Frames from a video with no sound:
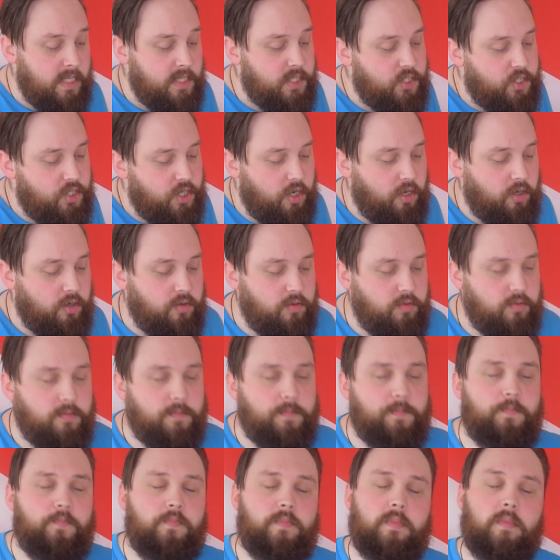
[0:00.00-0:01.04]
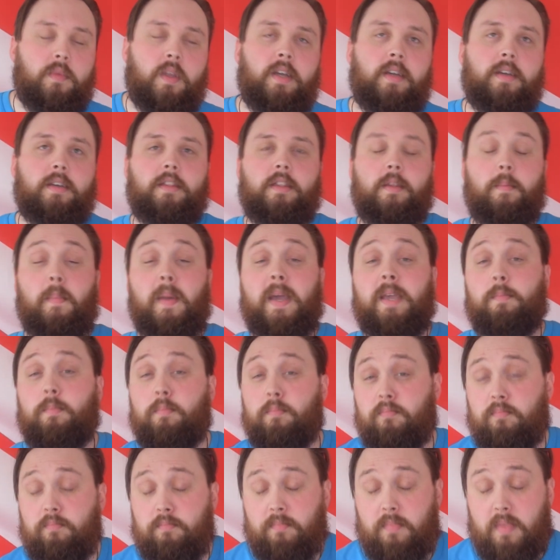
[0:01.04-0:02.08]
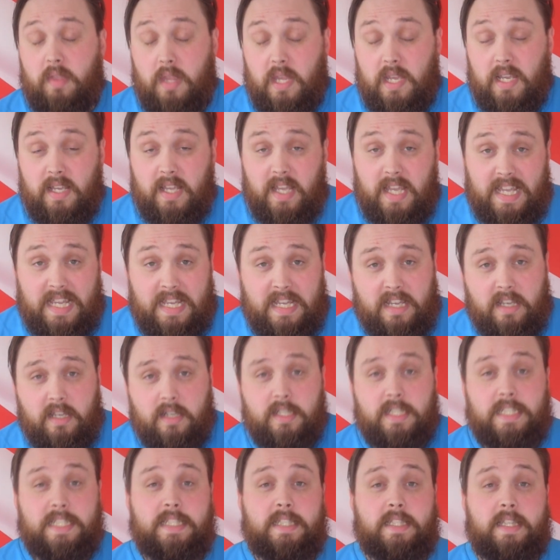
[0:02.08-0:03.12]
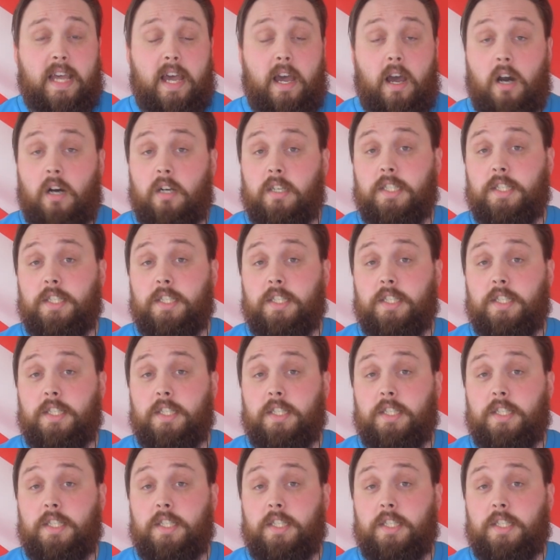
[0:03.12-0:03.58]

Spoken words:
So the main thing here is that I